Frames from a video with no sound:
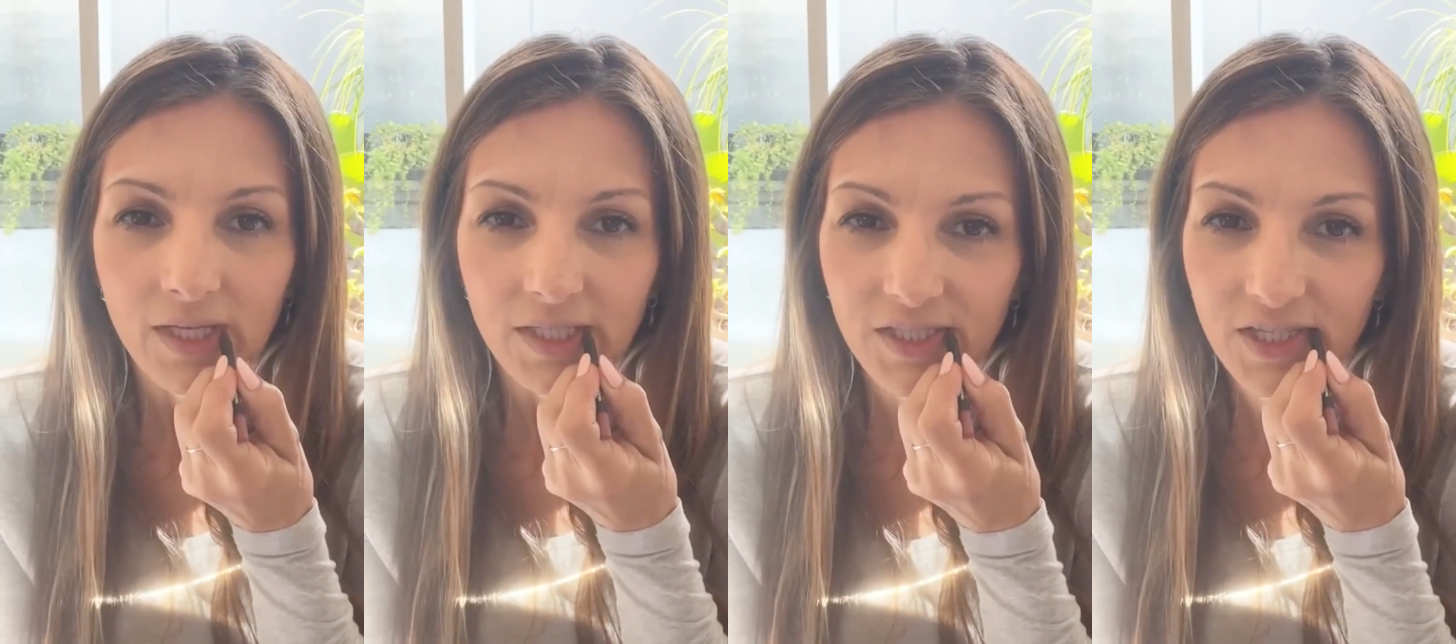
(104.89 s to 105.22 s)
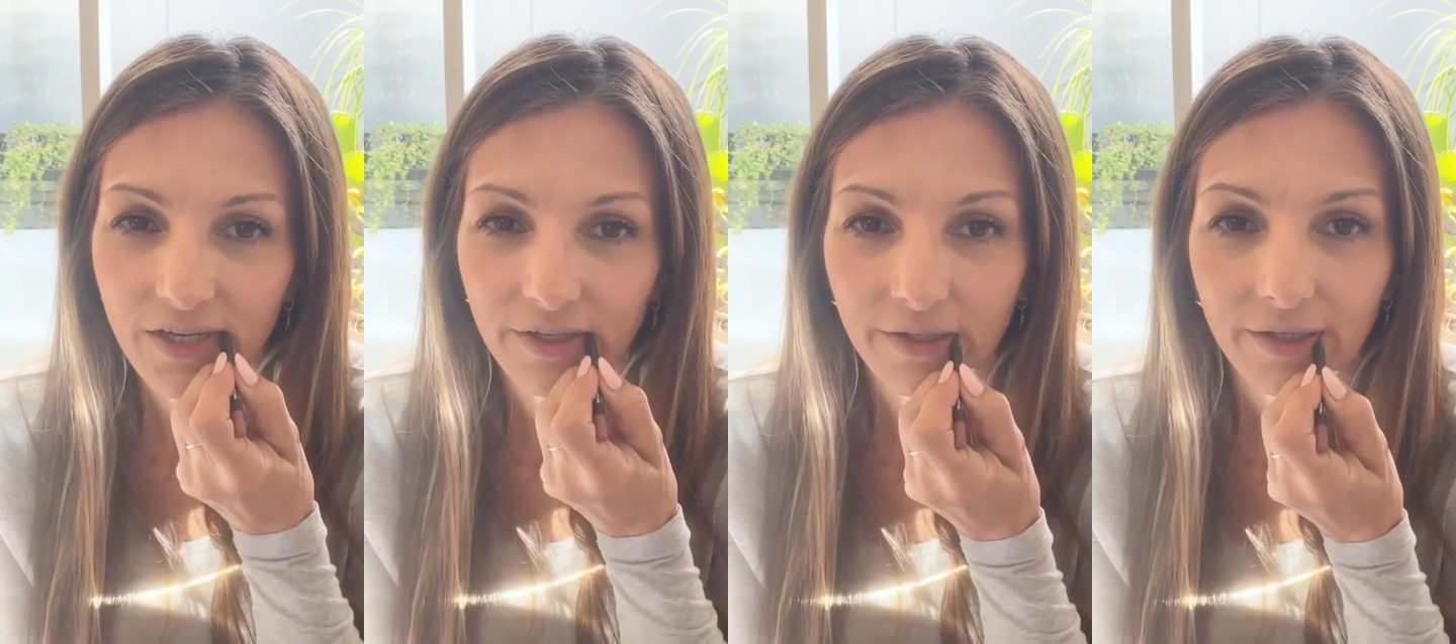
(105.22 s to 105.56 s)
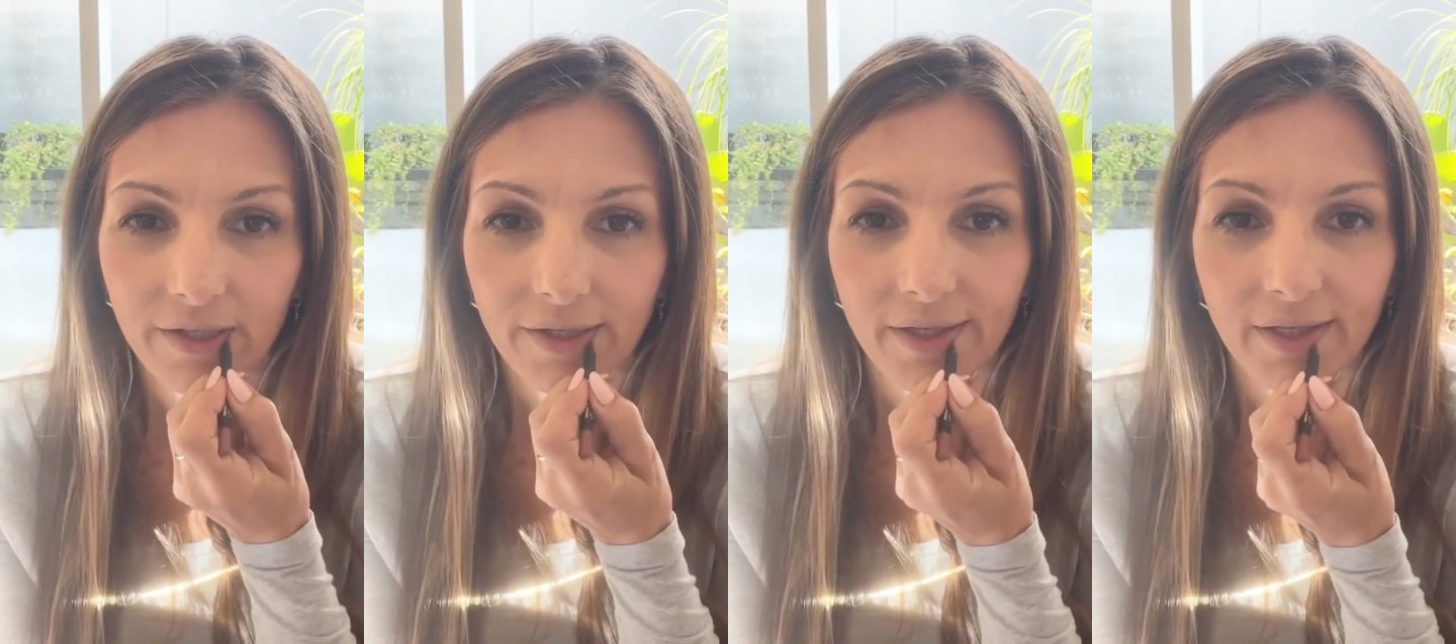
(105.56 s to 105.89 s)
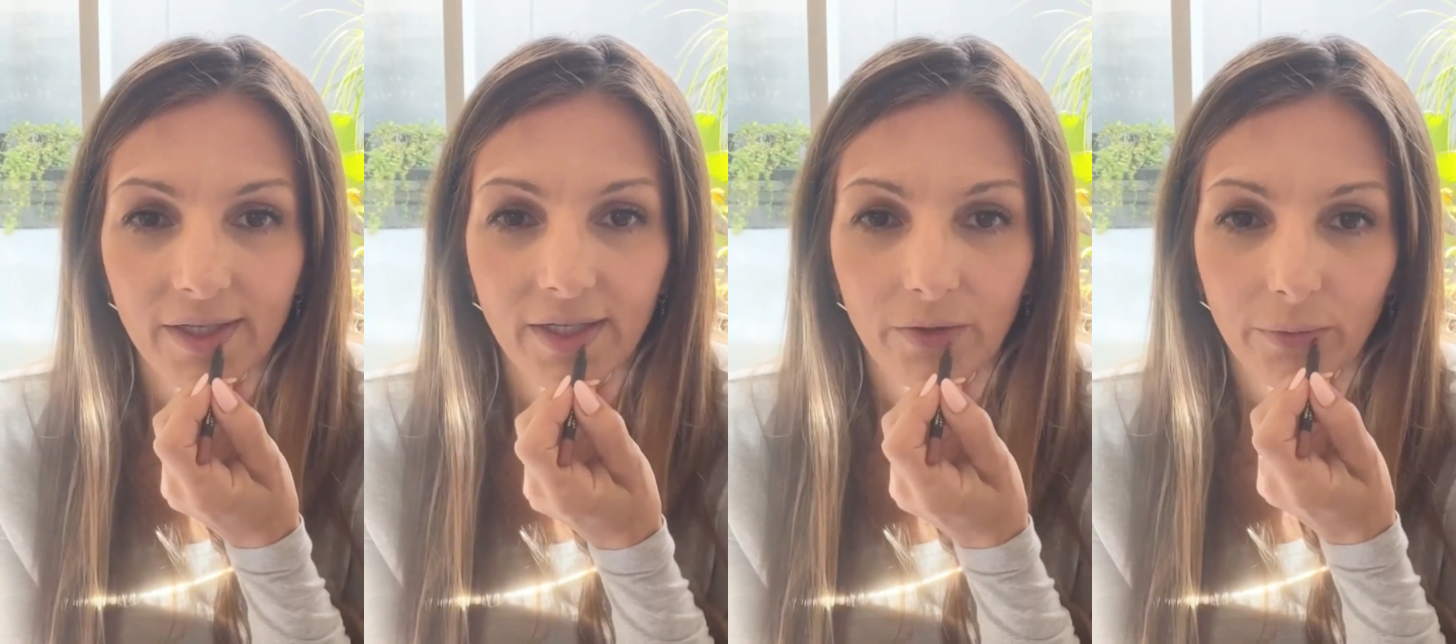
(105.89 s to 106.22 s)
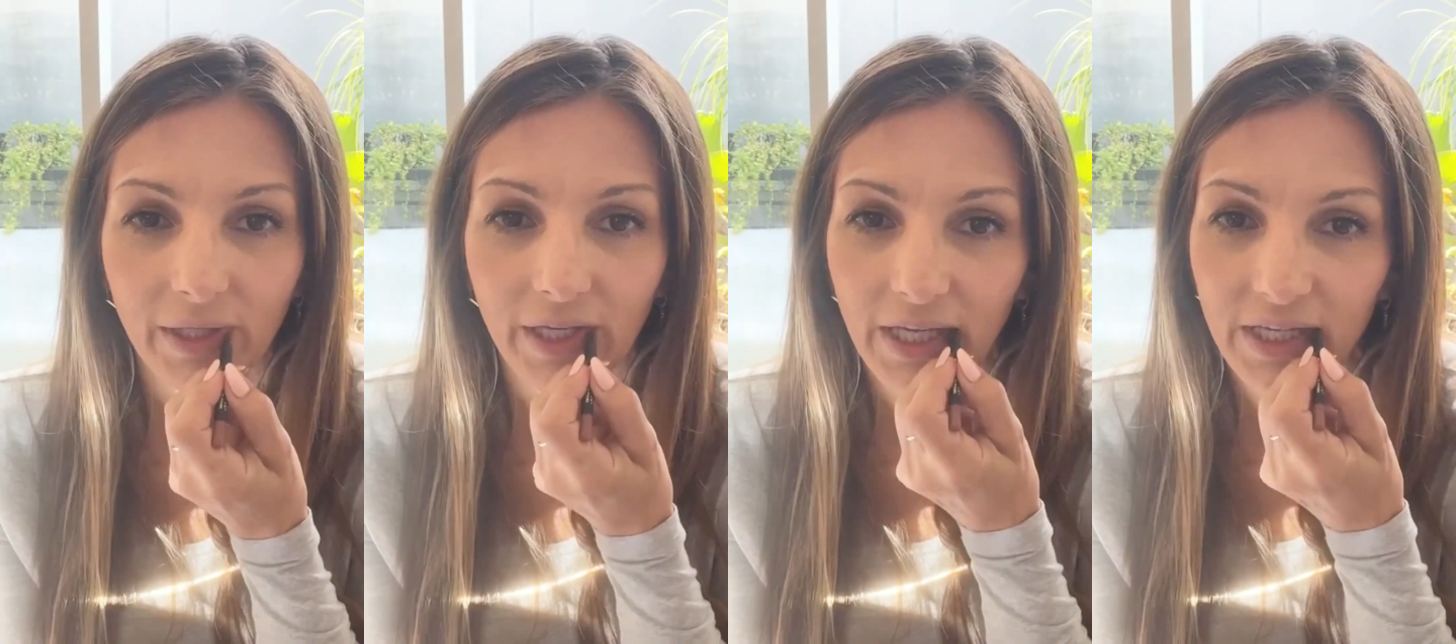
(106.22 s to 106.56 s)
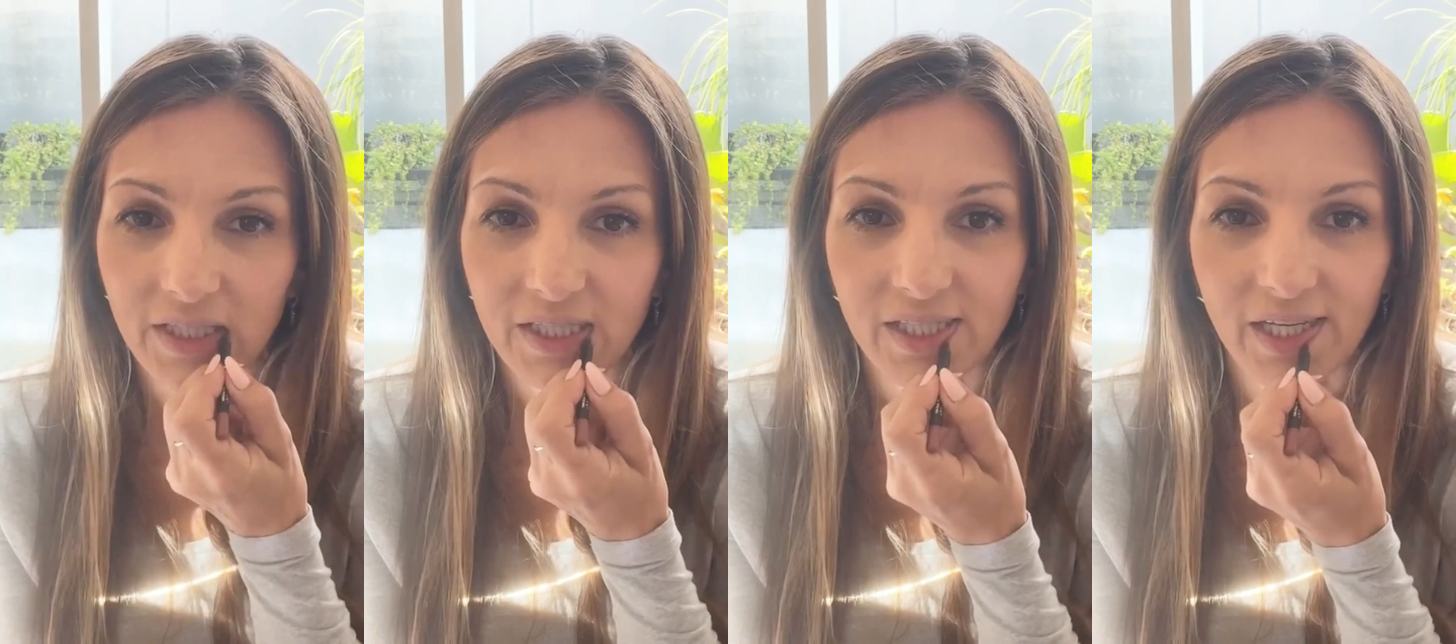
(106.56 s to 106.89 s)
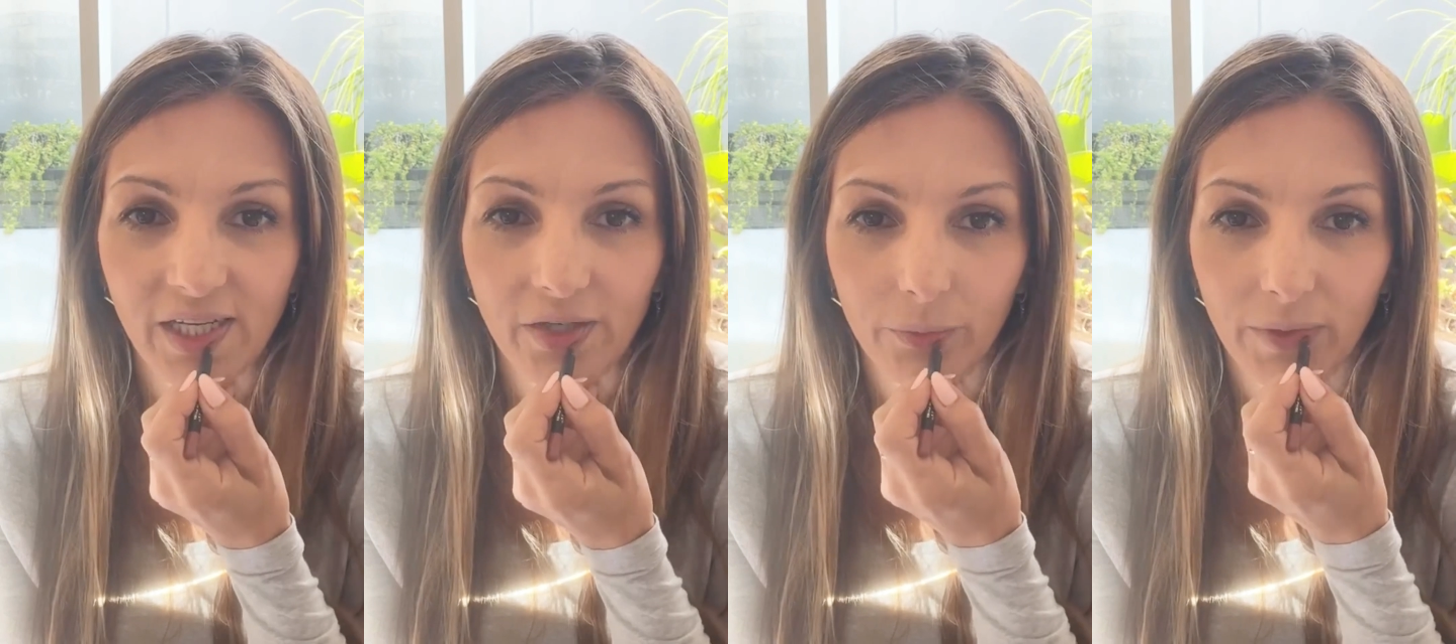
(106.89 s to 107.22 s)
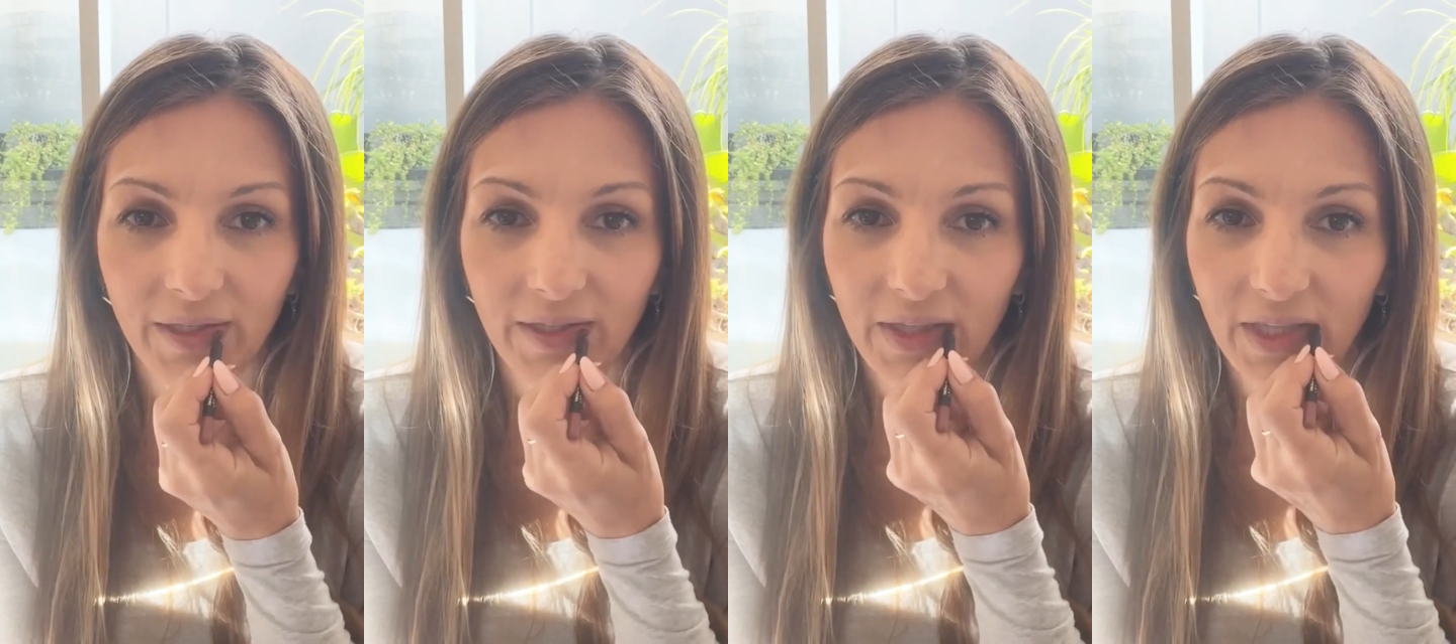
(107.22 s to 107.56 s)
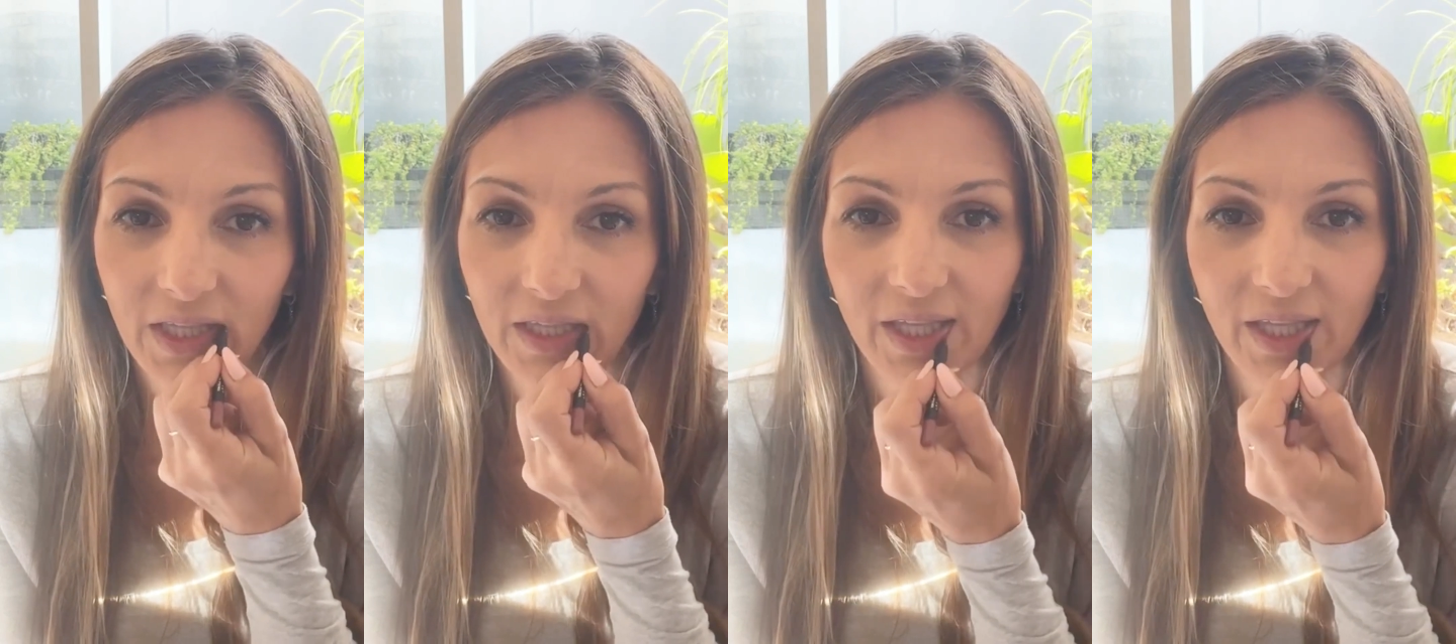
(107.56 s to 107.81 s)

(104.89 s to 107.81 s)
So we start with